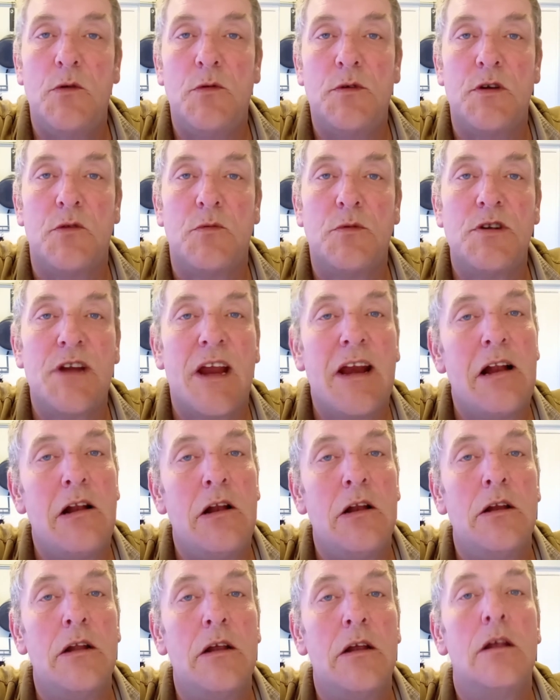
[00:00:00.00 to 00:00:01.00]
YouTube
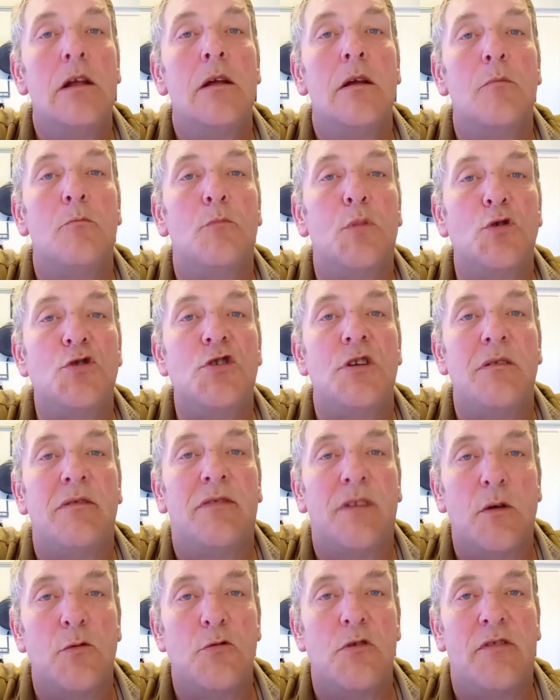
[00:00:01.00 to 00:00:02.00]
channel, Budget
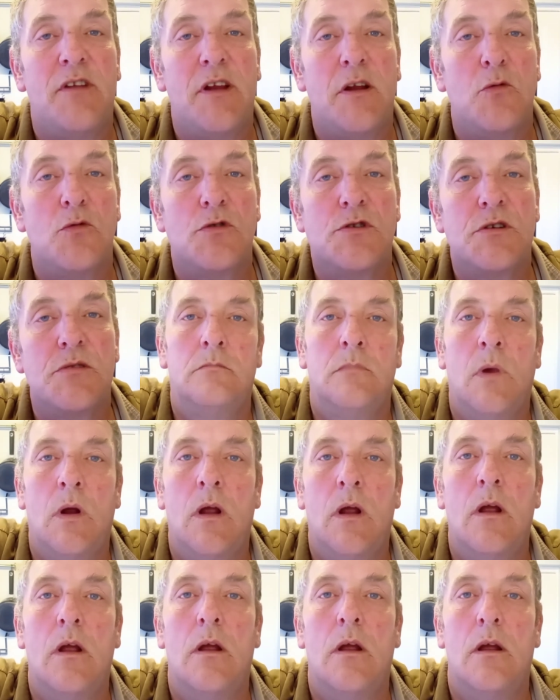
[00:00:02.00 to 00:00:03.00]
Food Reviews.
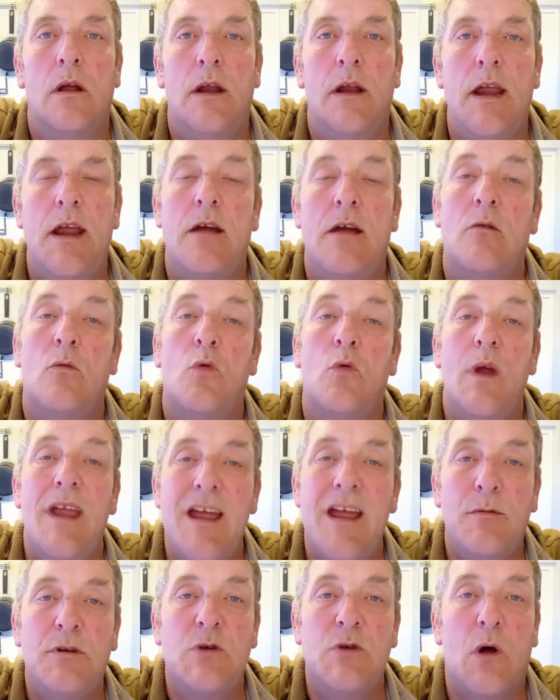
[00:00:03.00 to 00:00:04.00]
Here we
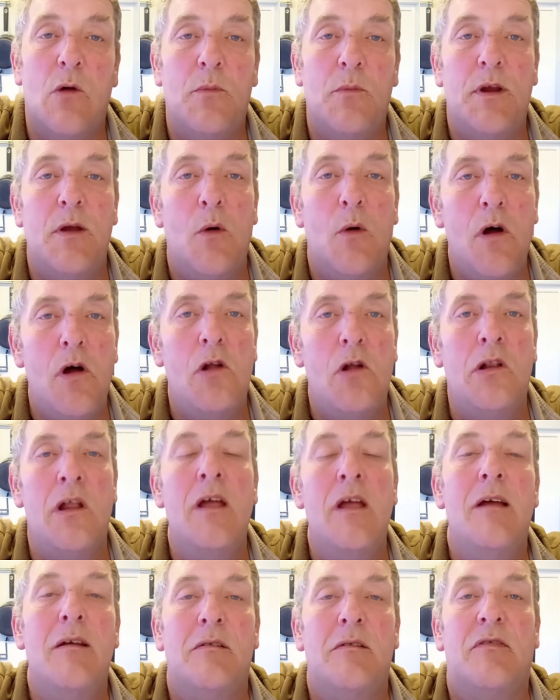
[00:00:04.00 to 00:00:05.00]
aim to help you all
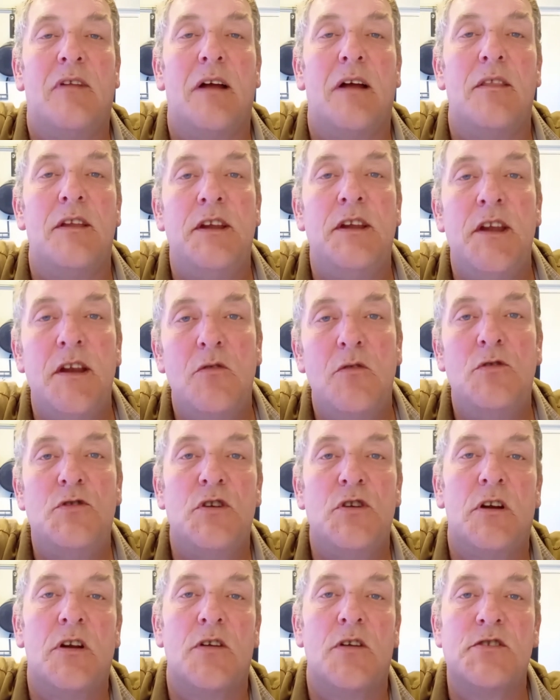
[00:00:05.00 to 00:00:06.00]
fight the
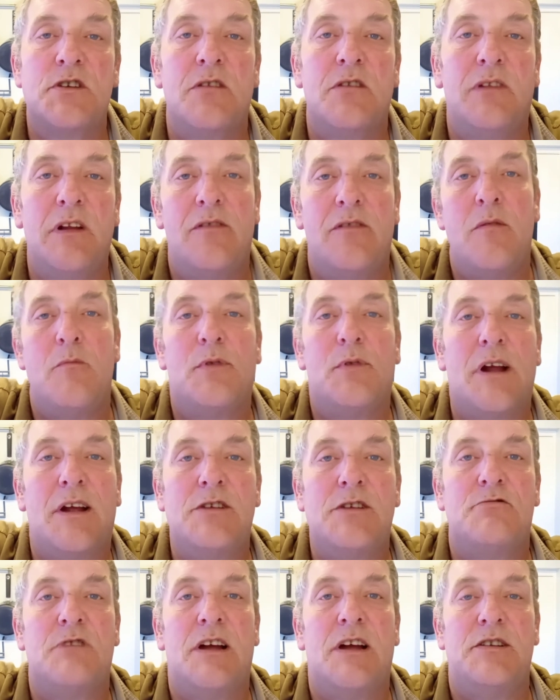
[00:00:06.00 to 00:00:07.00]
huge cost of living
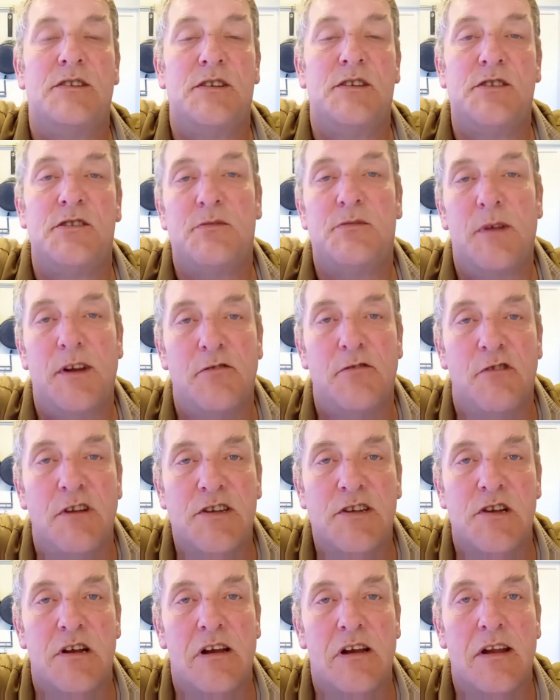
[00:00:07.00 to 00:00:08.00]
price rises that's been
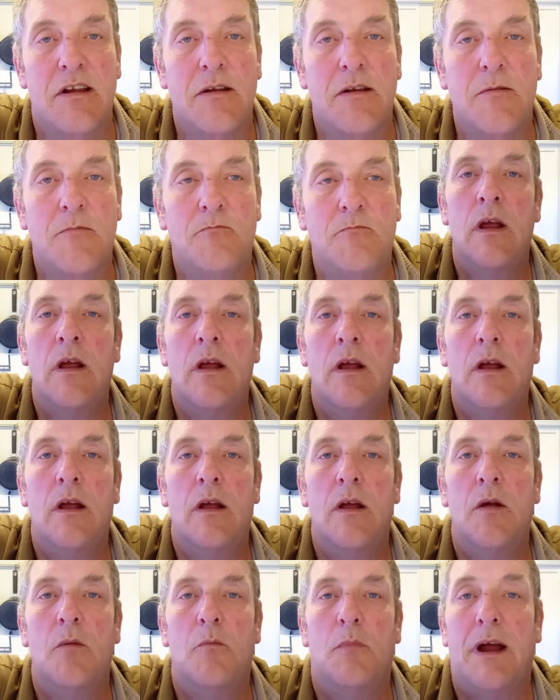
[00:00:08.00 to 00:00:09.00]
recently
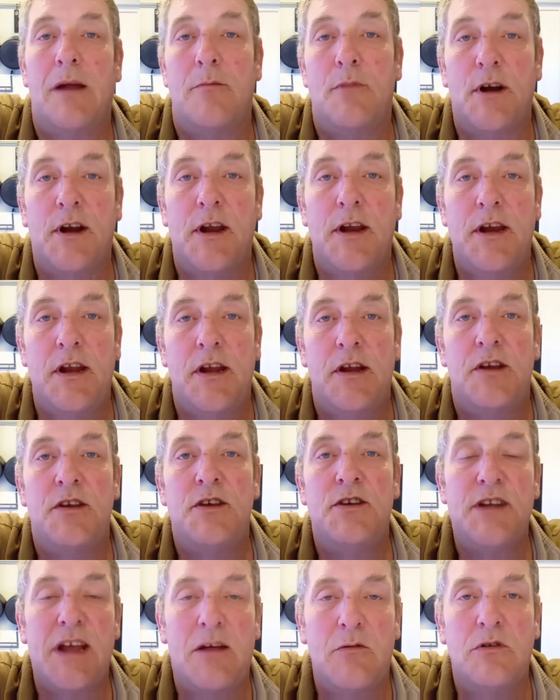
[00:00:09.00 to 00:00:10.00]
by bringing you
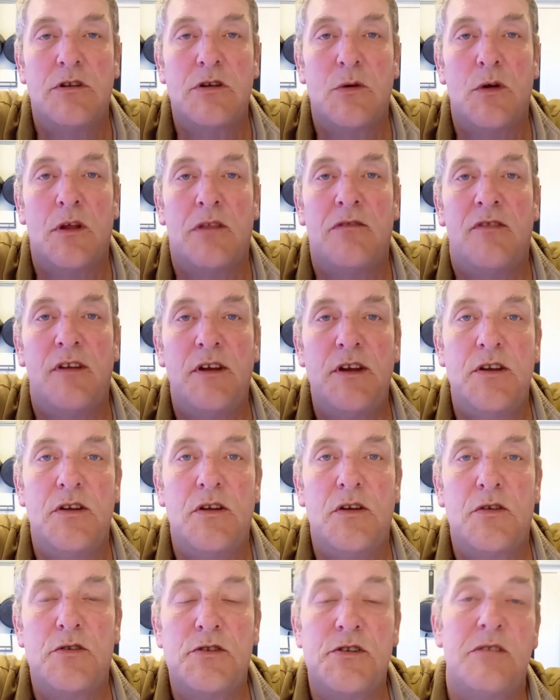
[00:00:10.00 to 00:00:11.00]
down to earth
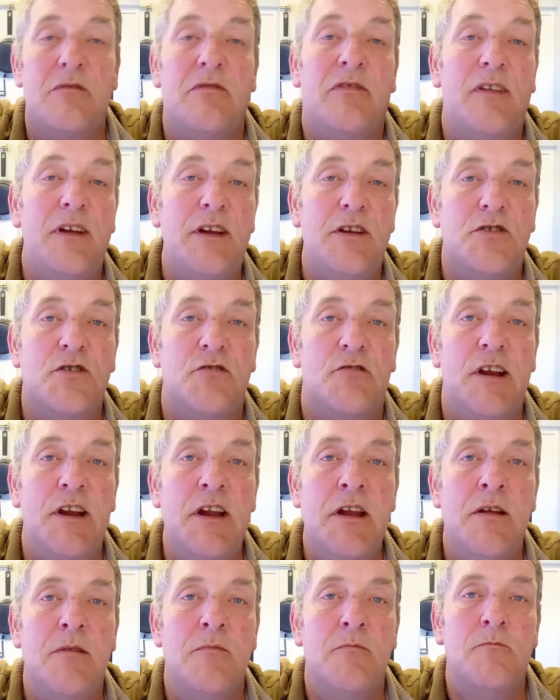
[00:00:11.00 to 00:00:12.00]
videos
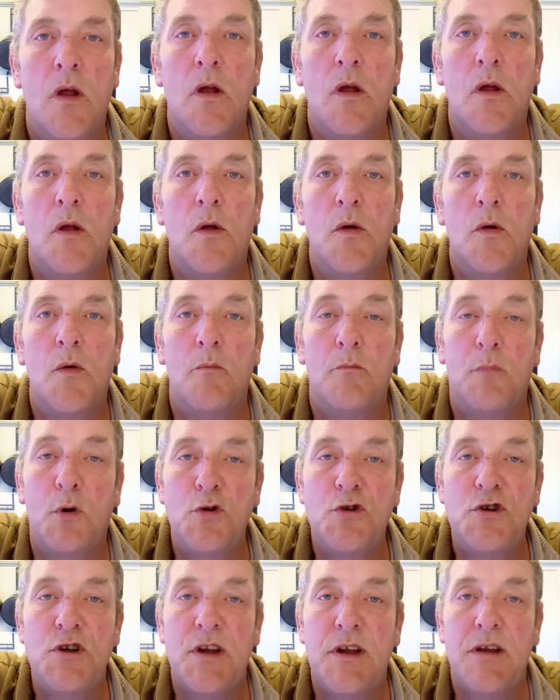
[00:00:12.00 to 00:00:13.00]
featuring
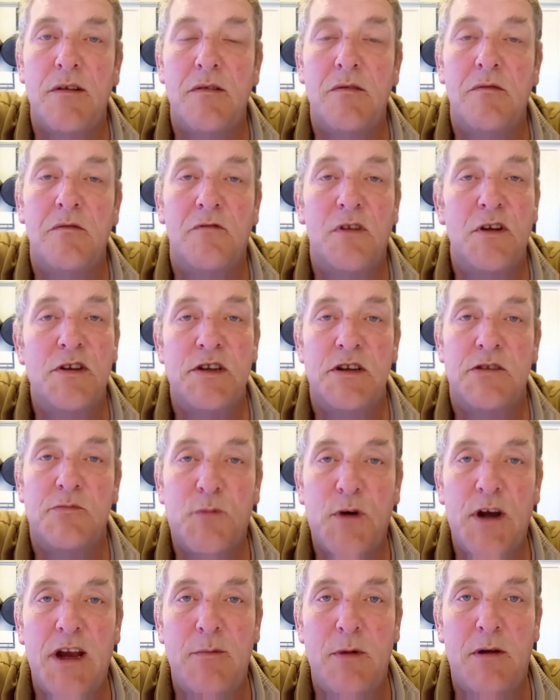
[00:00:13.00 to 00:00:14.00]
budget versus
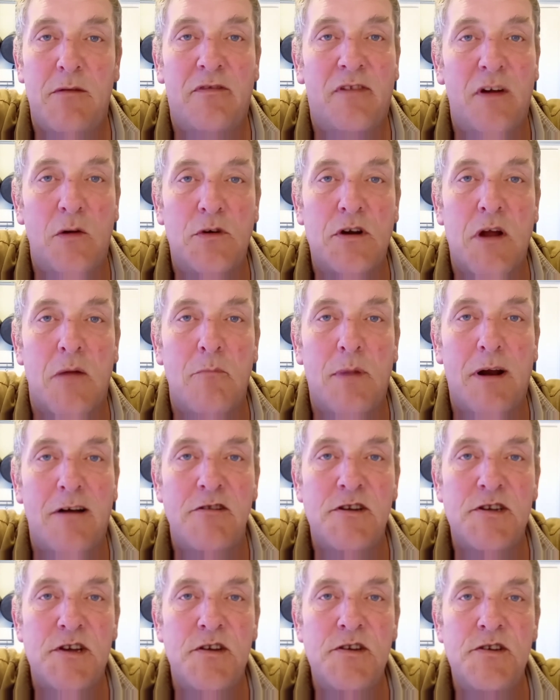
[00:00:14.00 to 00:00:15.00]
premium food
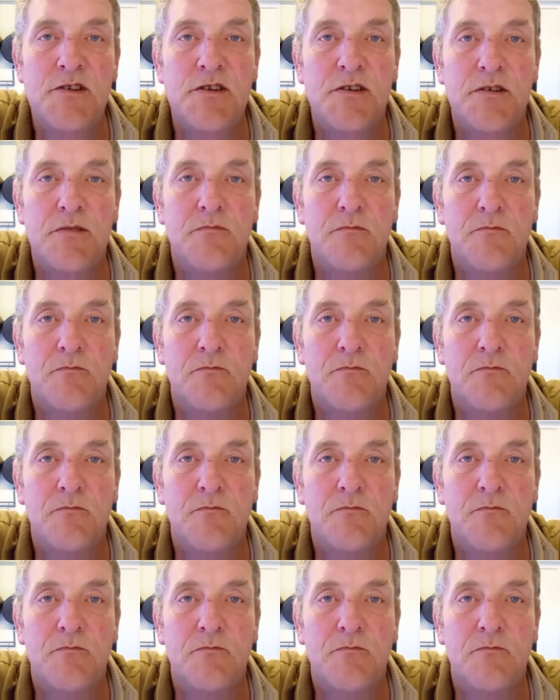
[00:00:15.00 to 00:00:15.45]
comparisons,